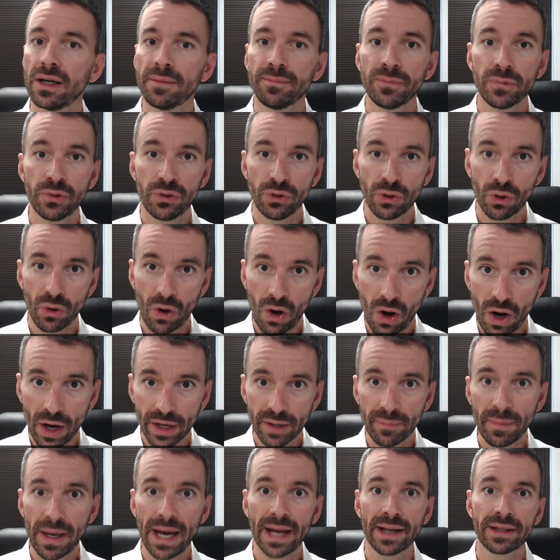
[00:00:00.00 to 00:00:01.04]
you'll
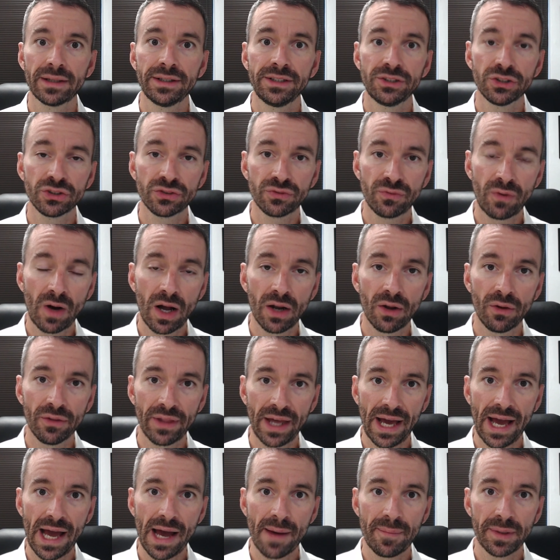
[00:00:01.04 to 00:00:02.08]
automatically just follow
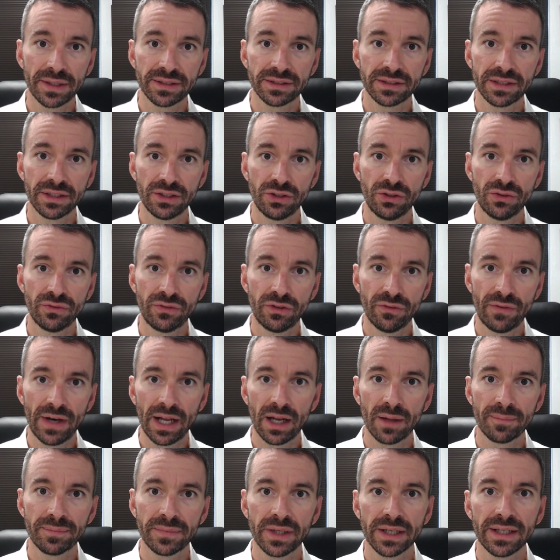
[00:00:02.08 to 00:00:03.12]
the habits that you've
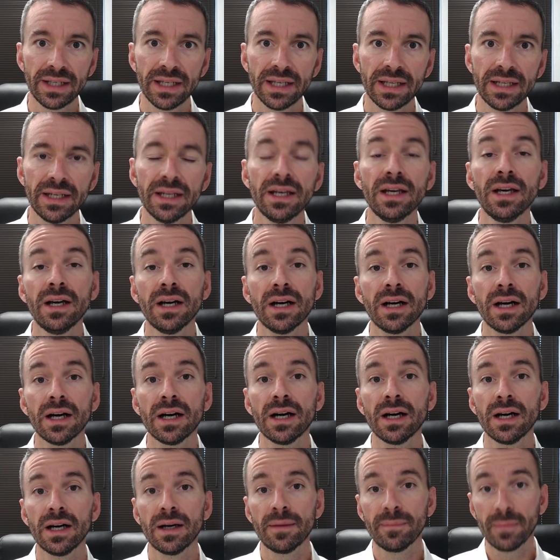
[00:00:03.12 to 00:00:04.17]
developed. Again,
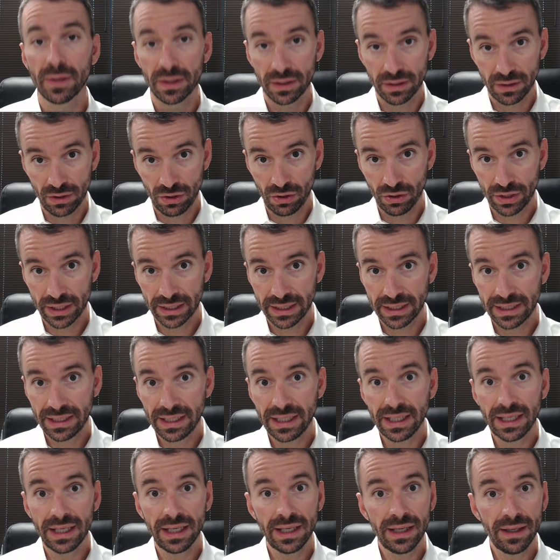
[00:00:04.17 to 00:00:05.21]
look at the
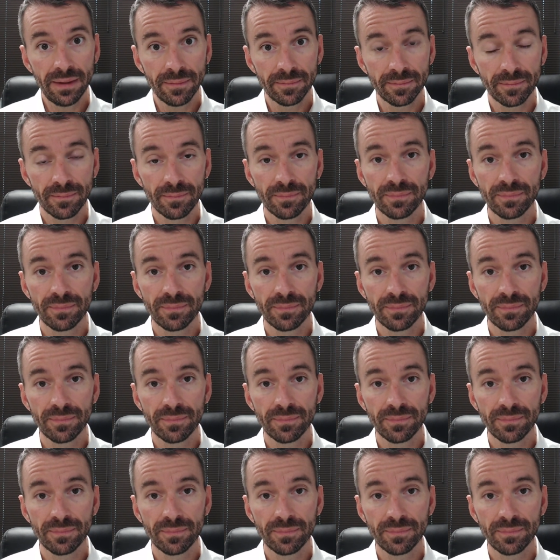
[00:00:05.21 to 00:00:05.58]
key,